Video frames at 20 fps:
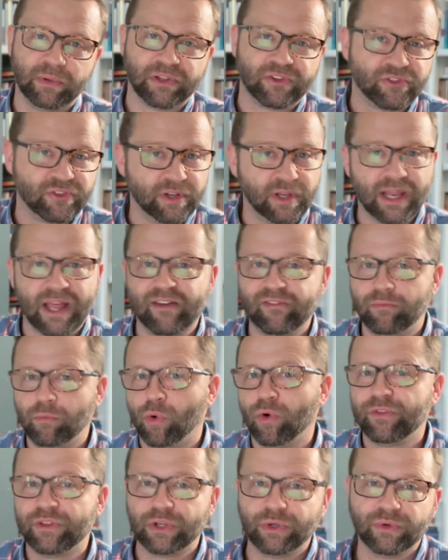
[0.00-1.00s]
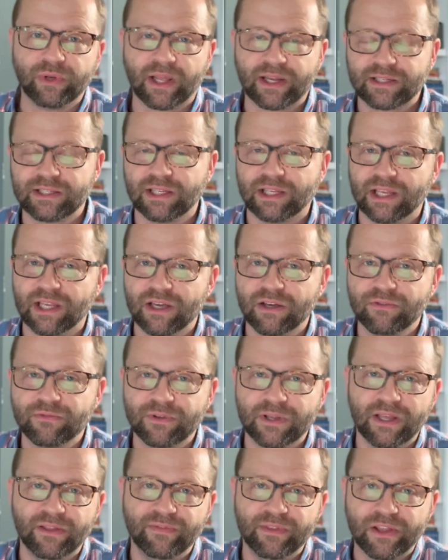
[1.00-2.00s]
but still have more that you'd like to
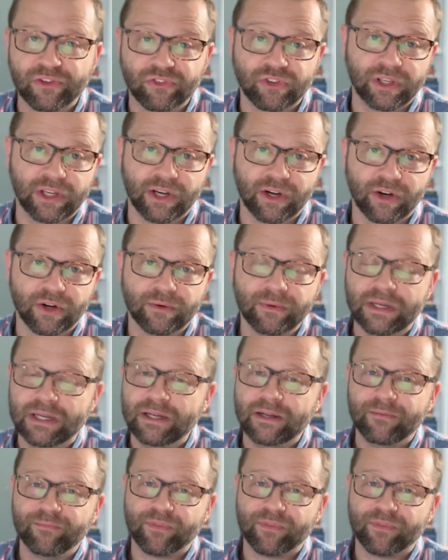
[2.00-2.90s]
give in this year,